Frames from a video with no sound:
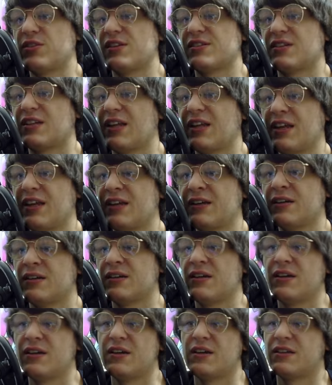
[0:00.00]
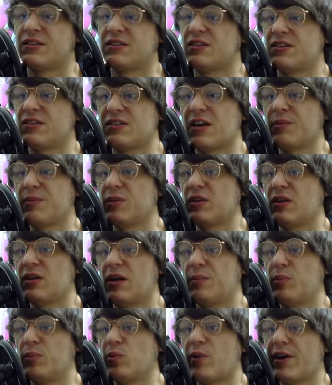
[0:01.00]
this Link to summon
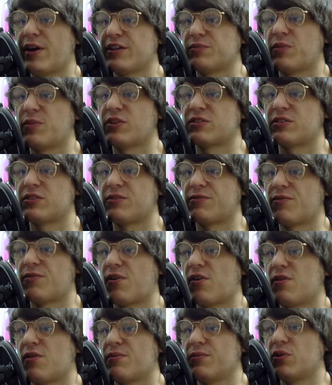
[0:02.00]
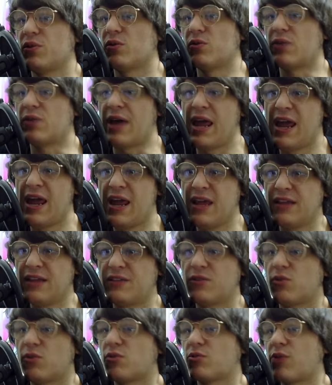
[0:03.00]
a Blue Eyes monster from your
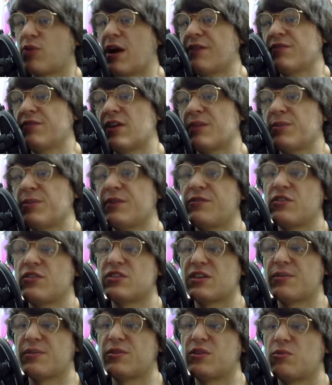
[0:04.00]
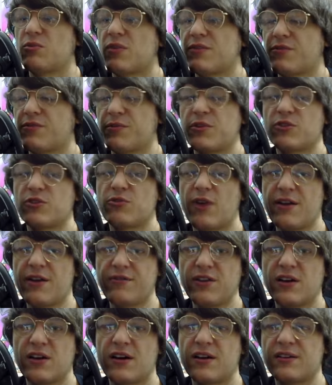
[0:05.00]
hand or graveyard. But if you summon the one from your
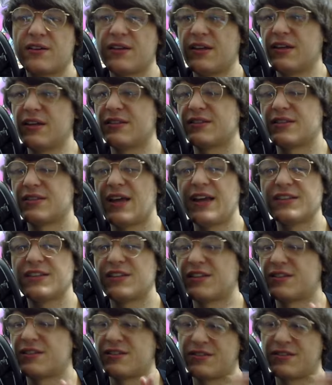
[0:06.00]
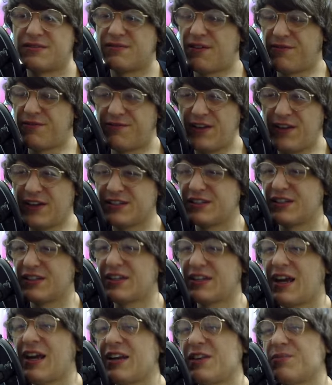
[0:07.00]
graveyard, it has its effects
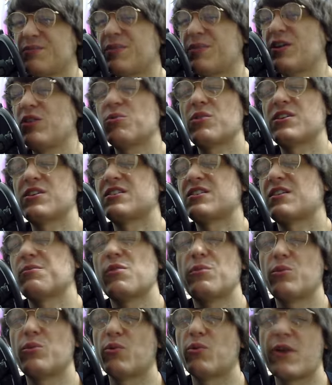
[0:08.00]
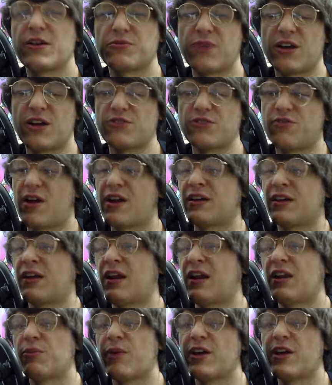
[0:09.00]
negated. But you want to summon Blue Eyes White Dragon
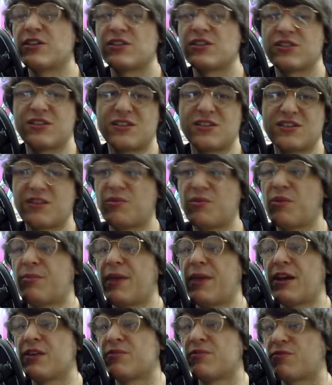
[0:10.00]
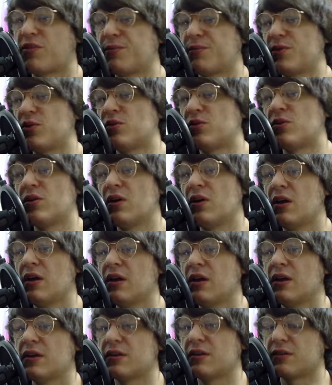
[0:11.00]
anyway, just to summon Maiden from your
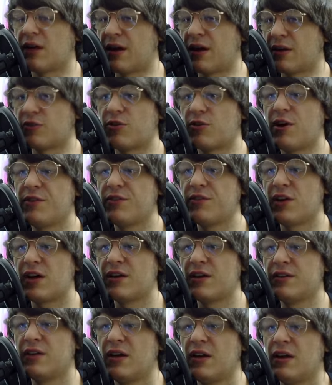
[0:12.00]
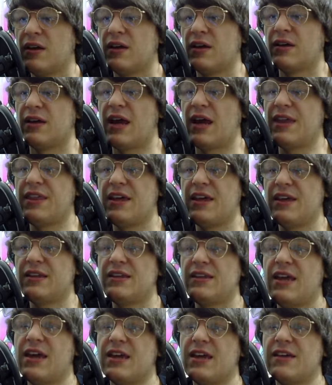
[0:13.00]
graveyard. And
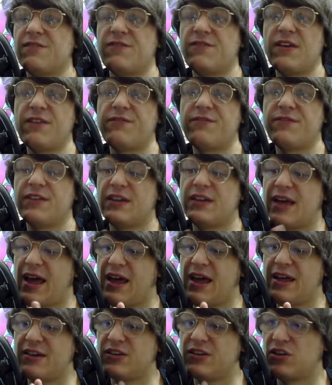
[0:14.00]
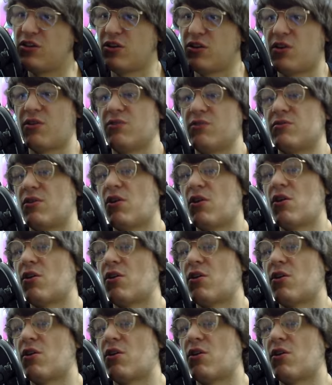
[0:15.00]
then, yeah, if it had, you know,